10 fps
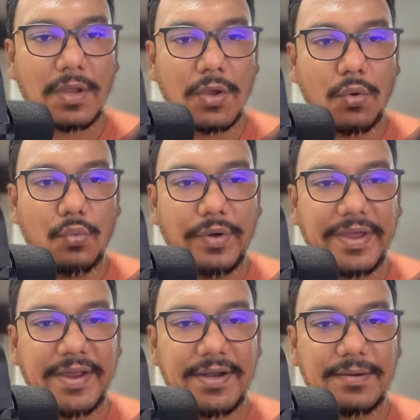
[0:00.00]

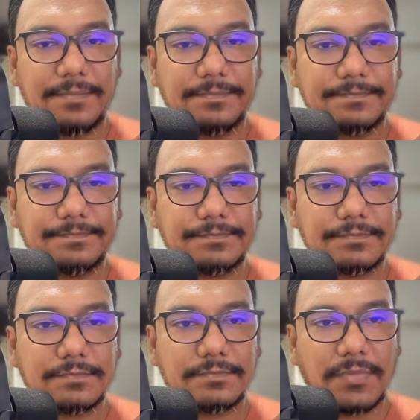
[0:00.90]
where
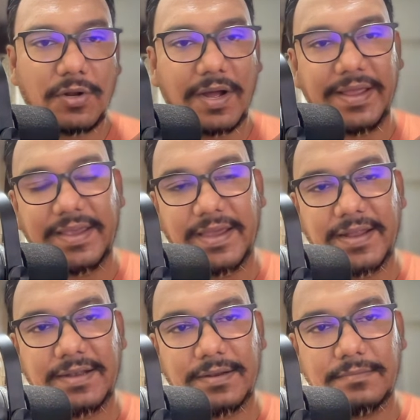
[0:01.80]
I
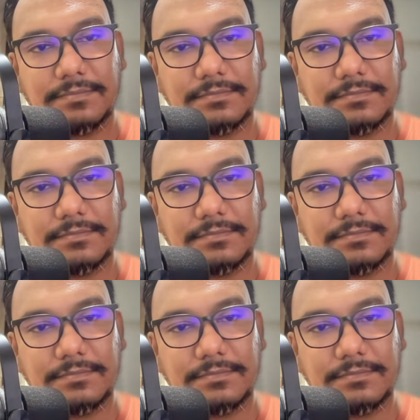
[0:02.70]
can